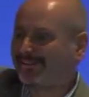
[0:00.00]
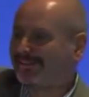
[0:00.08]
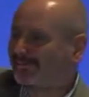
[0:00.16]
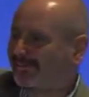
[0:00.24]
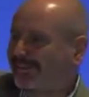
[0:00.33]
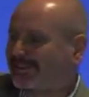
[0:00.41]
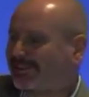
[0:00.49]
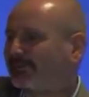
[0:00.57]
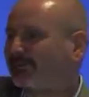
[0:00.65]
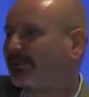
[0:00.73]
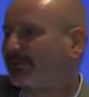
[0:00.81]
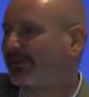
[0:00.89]
which is where they
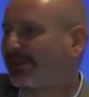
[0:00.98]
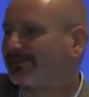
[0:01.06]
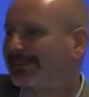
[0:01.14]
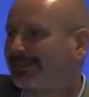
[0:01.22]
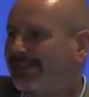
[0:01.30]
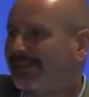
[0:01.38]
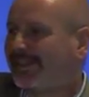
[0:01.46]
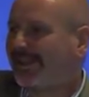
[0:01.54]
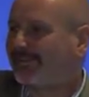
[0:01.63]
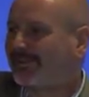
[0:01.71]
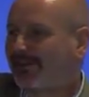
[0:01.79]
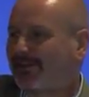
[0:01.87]
should be, perhaps.
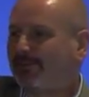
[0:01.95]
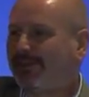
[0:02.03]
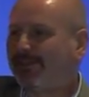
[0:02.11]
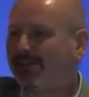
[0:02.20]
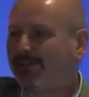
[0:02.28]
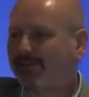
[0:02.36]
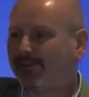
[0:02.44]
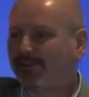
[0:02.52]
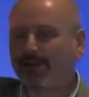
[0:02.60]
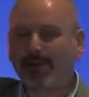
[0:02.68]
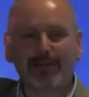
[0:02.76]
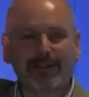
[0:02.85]
We're going to be in the
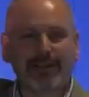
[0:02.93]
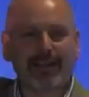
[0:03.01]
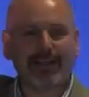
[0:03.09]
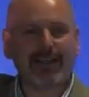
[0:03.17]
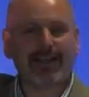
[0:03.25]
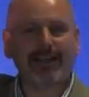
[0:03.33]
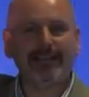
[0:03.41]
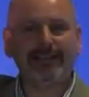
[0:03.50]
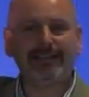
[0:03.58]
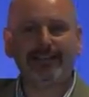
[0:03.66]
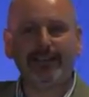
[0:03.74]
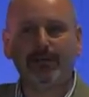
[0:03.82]
corner over there,
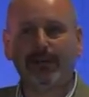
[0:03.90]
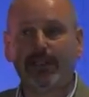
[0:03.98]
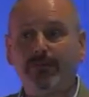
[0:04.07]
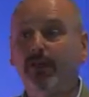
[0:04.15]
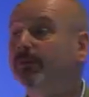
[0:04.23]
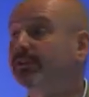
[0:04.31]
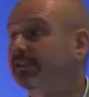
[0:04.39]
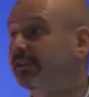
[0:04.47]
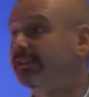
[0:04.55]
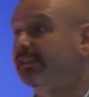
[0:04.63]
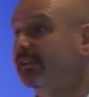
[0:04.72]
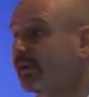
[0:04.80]
and you will have the
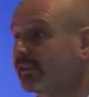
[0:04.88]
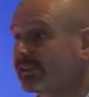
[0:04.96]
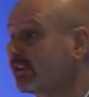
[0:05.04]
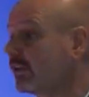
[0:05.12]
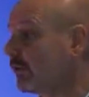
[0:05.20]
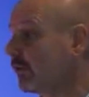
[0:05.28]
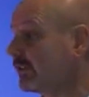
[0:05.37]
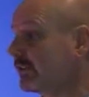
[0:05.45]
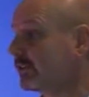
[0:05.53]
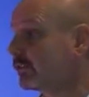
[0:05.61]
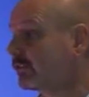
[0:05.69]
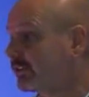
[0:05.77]
opportunity to ask any
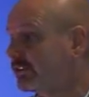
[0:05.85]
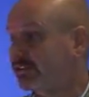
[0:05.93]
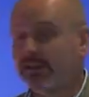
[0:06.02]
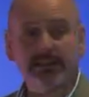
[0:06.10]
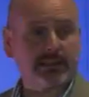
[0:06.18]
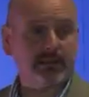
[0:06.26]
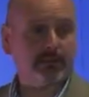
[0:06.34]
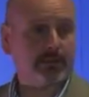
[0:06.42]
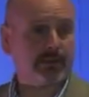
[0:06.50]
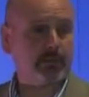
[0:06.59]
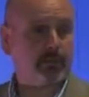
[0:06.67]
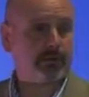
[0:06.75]
questions or just chat to them
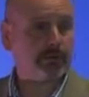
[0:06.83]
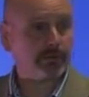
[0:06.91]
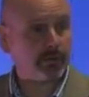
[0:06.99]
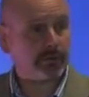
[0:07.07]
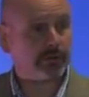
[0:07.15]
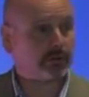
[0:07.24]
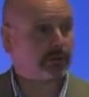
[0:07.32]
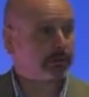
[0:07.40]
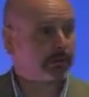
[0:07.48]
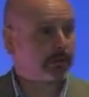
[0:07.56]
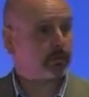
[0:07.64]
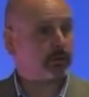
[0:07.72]
about what you've heard or
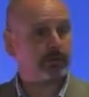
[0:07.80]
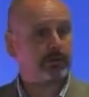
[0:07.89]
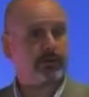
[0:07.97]
about what